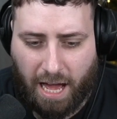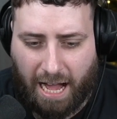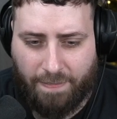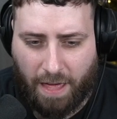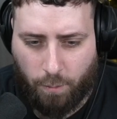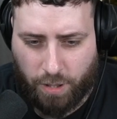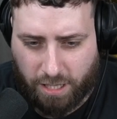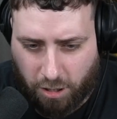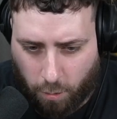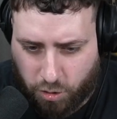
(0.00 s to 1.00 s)
And then we
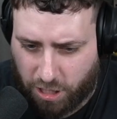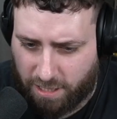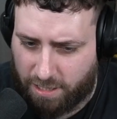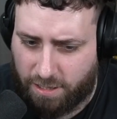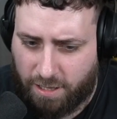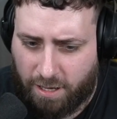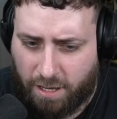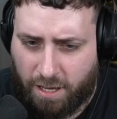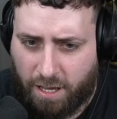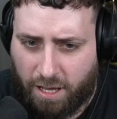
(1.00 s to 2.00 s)
can go
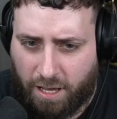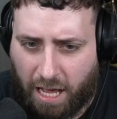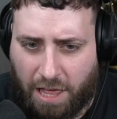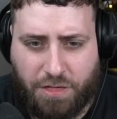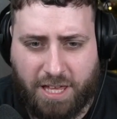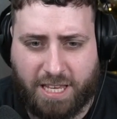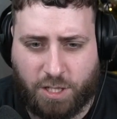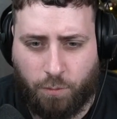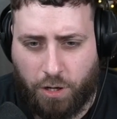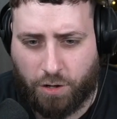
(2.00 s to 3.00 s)
I think this
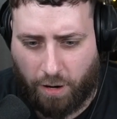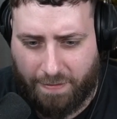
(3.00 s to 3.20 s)
will work, right?